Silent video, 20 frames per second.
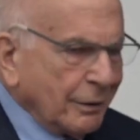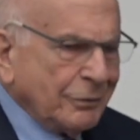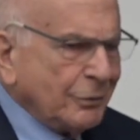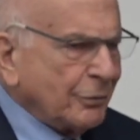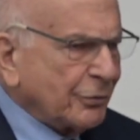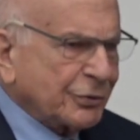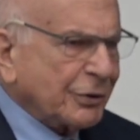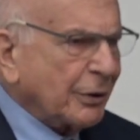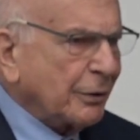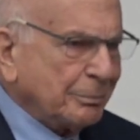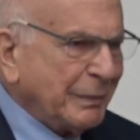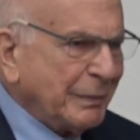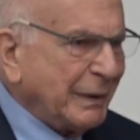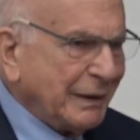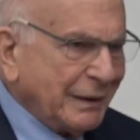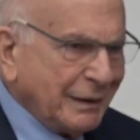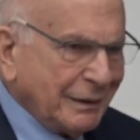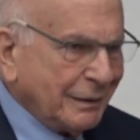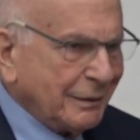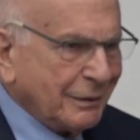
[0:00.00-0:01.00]
you shouldn't
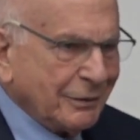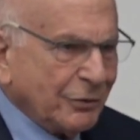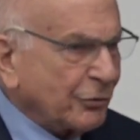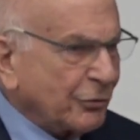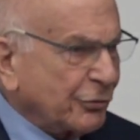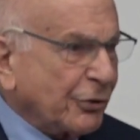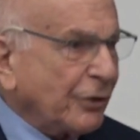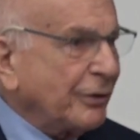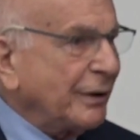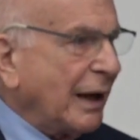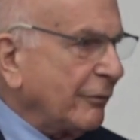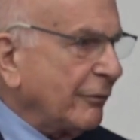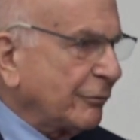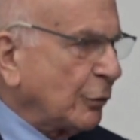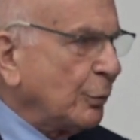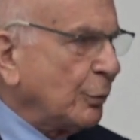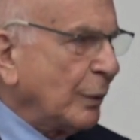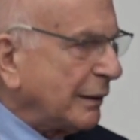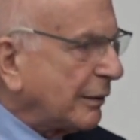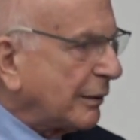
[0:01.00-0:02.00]
be, you shouldn't
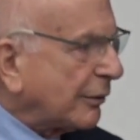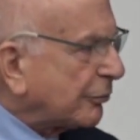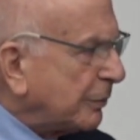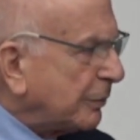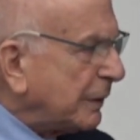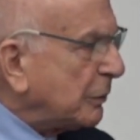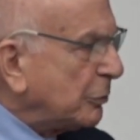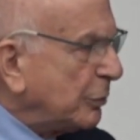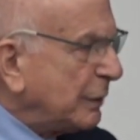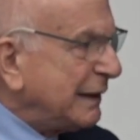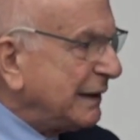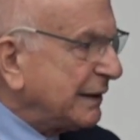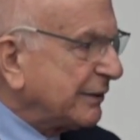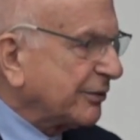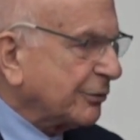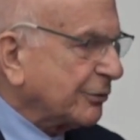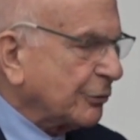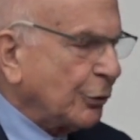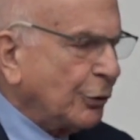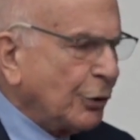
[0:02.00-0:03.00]
have to wait three
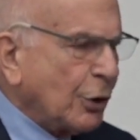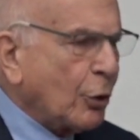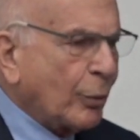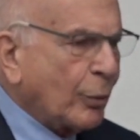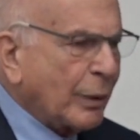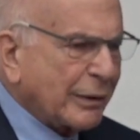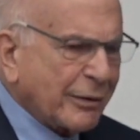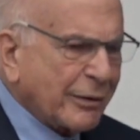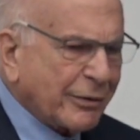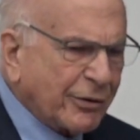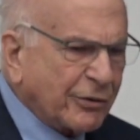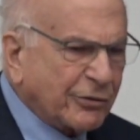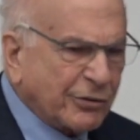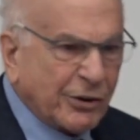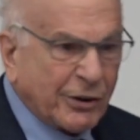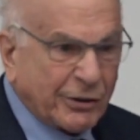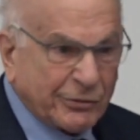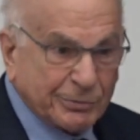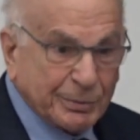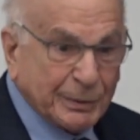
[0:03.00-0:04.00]
weeks to know whether the
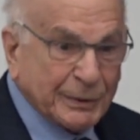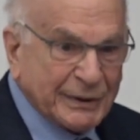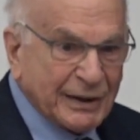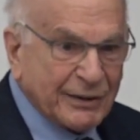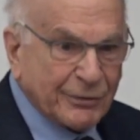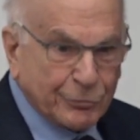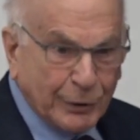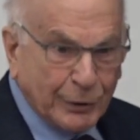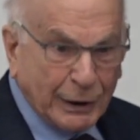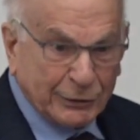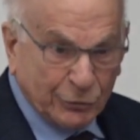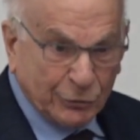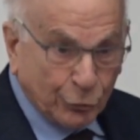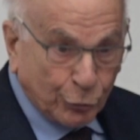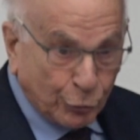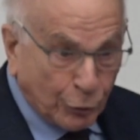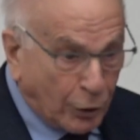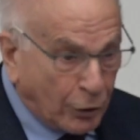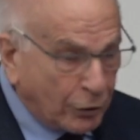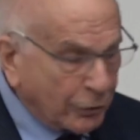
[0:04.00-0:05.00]
judgment is
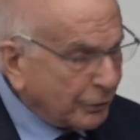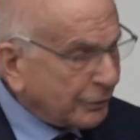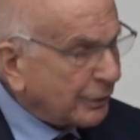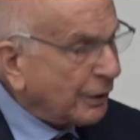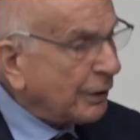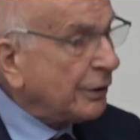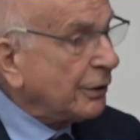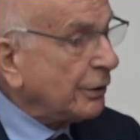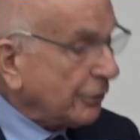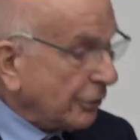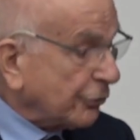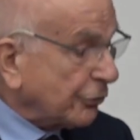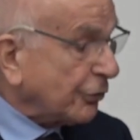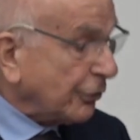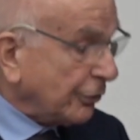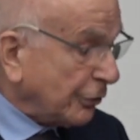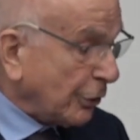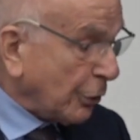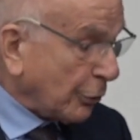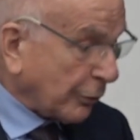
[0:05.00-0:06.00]
right or wrong. You
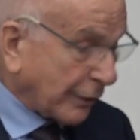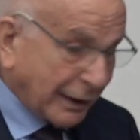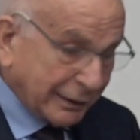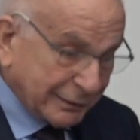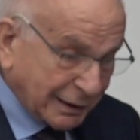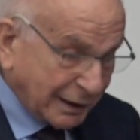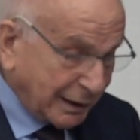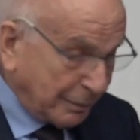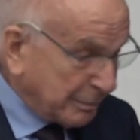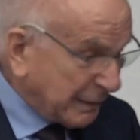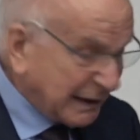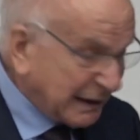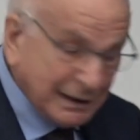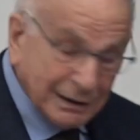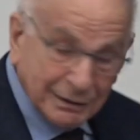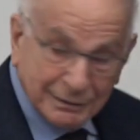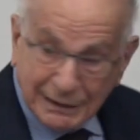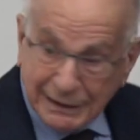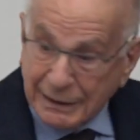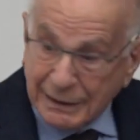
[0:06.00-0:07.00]
should know that
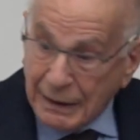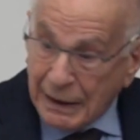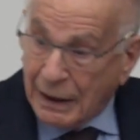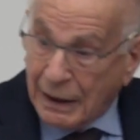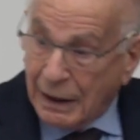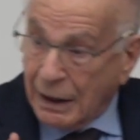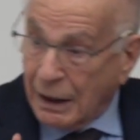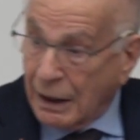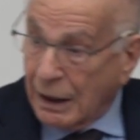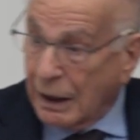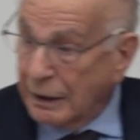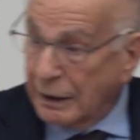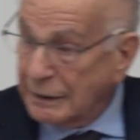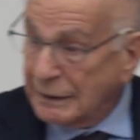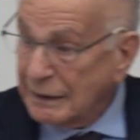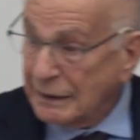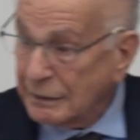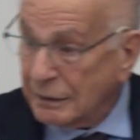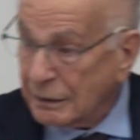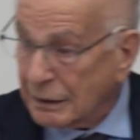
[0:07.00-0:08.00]
immediately.
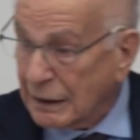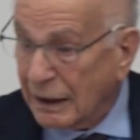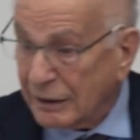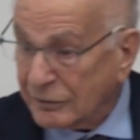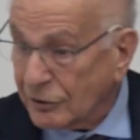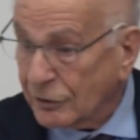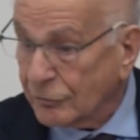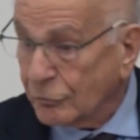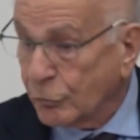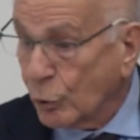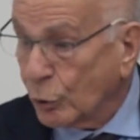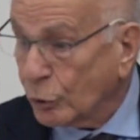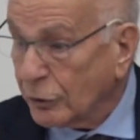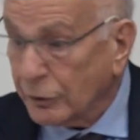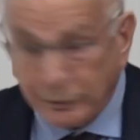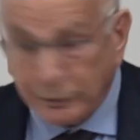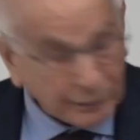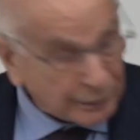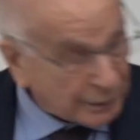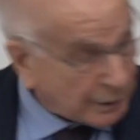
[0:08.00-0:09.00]
I need a glass of water.